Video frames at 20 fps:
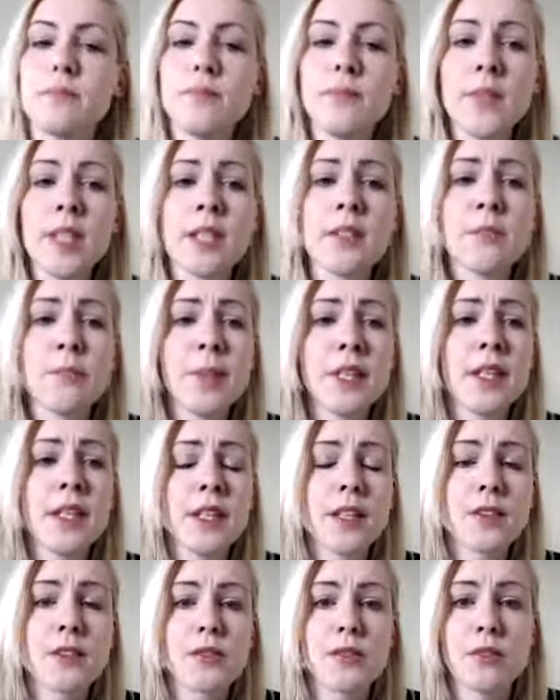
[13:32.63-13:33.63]
speaking
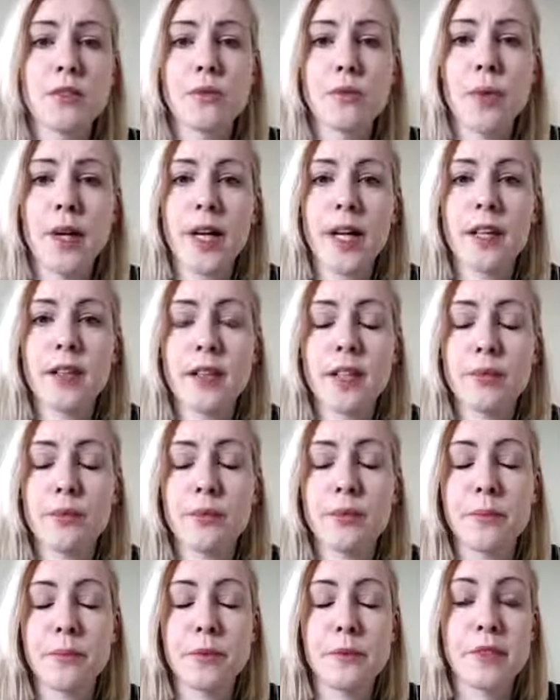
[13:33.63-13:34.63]
in a certain way, like
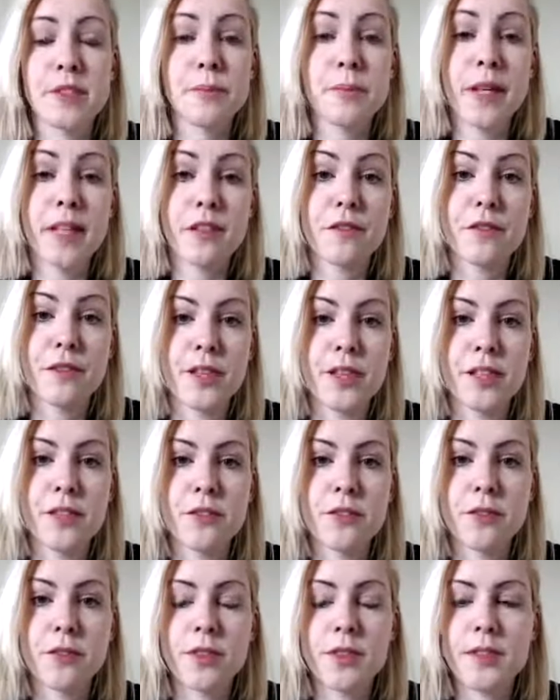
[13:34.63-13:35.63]
respectfully
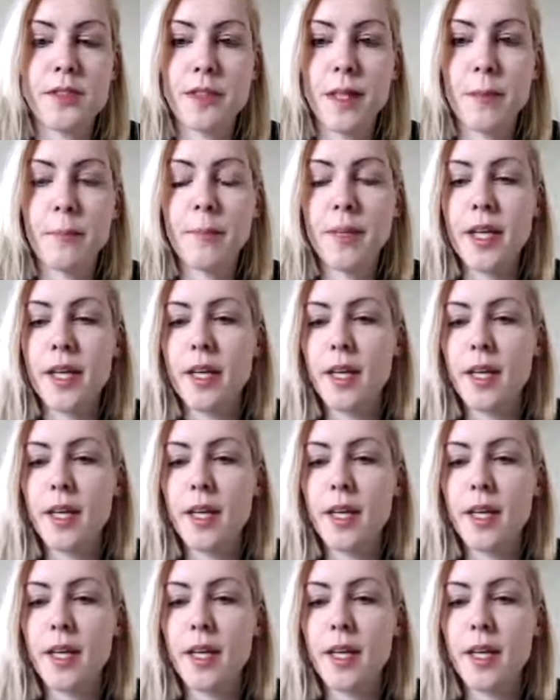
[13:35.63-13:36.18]
towards them.